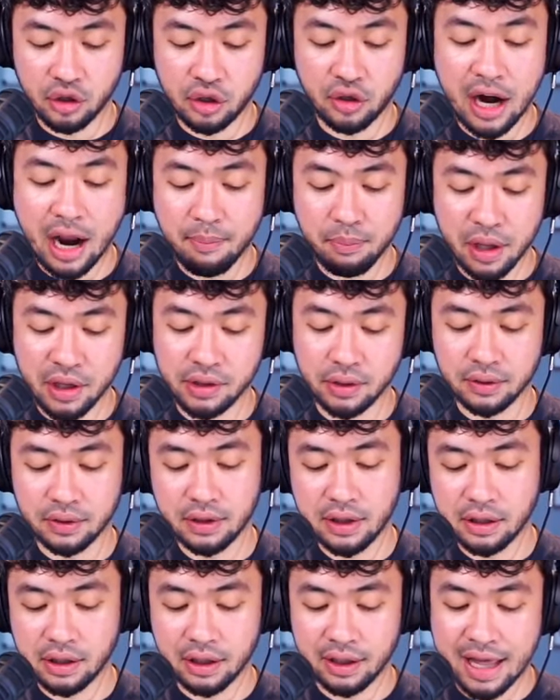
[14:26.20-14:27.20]
trap muscles,
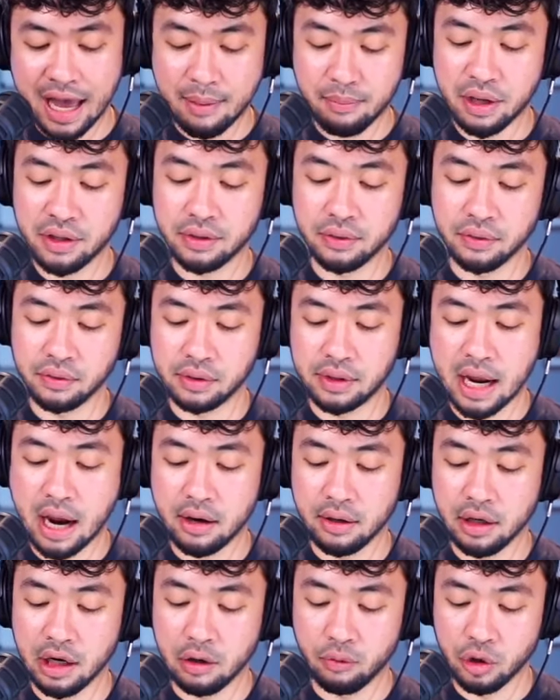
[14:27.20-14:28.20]
and then the lat muscles
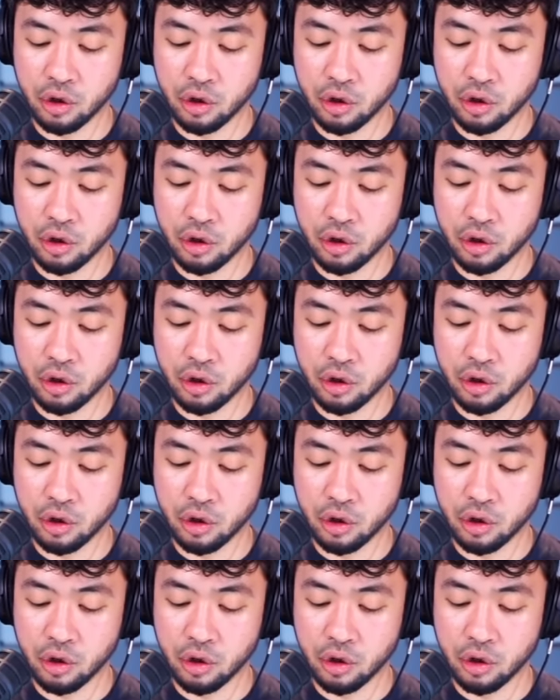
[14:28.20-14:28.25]
down here,